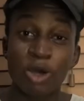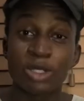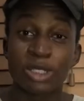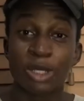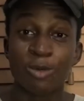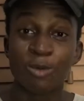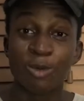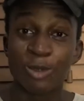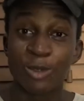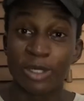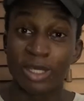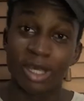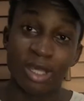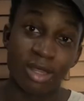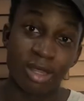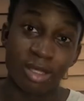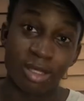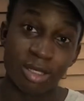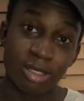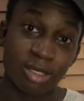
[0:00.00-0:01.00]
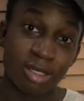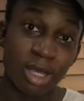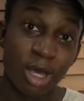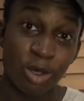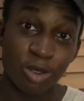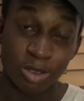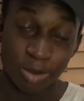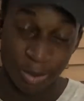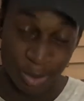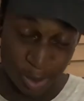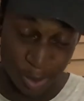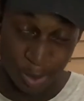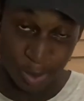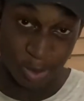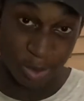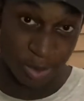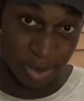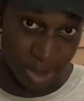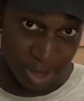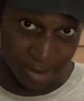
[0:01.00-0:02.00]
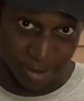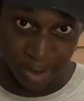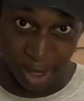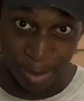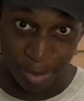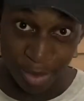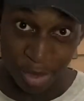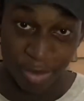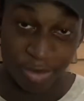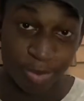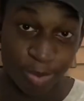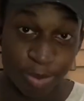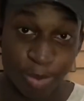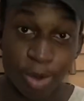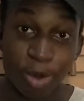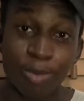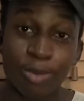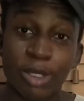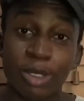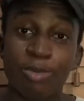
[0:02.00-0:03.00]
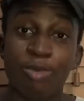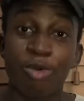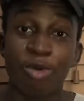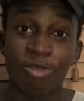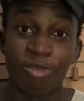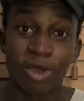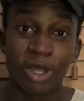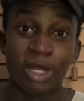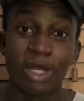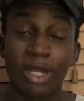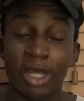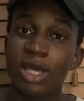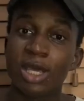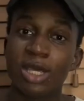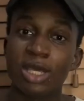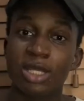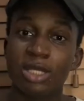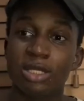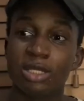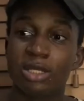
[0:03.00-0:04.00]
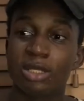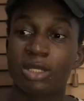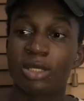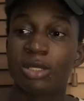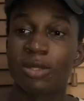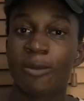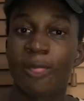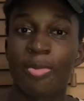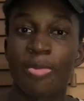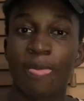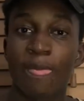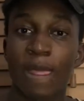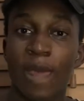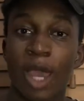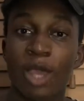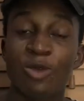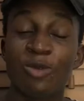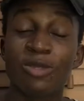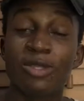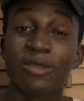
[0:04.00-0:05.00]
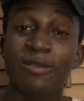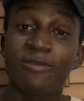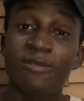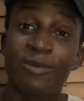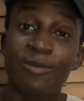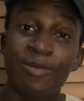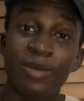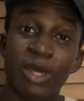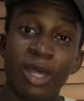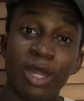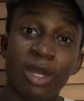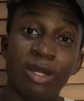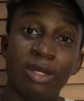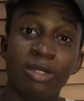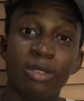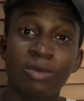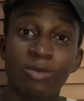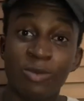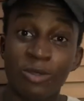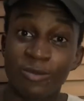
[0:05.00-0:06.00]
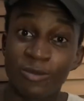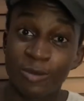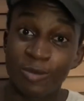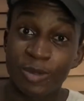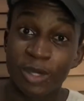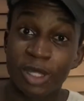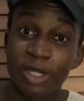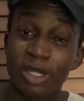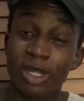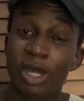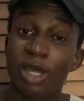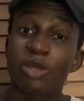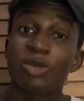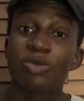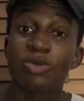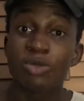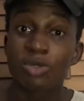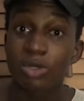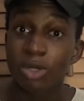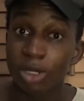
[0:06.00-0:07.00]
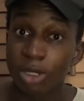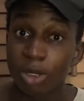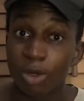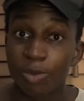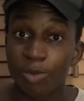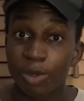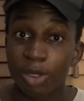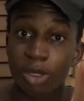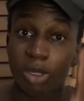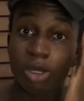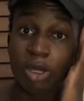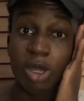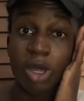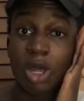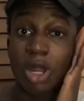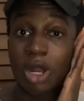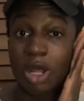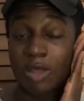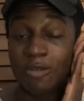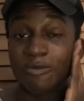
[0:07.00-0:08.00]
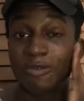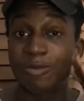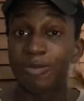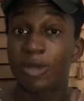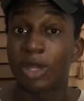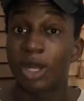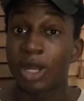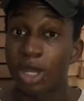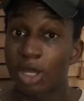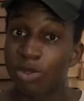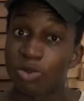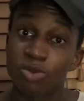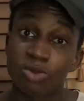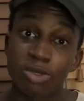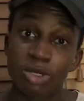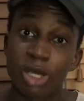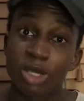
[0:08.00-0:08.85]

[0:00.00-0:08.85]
I was able to get this, how I was able to create my public profile is I use the VPN. Which VPN did I use? Tunnel Bear. That's VPN I use.